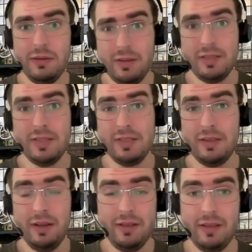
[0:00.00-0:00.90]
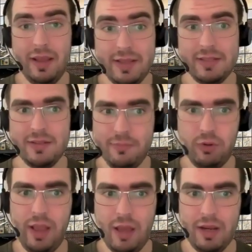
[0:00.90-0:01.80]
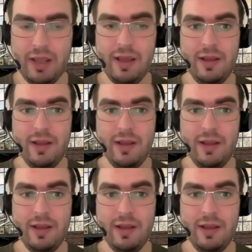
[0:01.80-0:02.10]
This is really nice small library